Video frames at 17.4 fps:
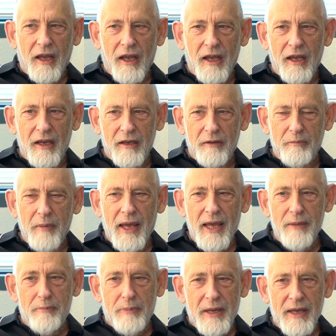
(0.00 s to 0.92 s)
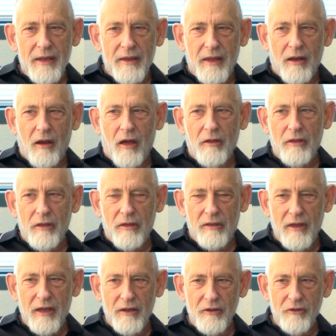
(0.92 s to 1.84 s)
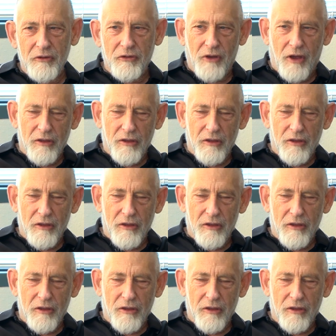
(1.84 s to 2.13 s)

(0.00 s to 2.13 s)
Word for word: It may be that other things,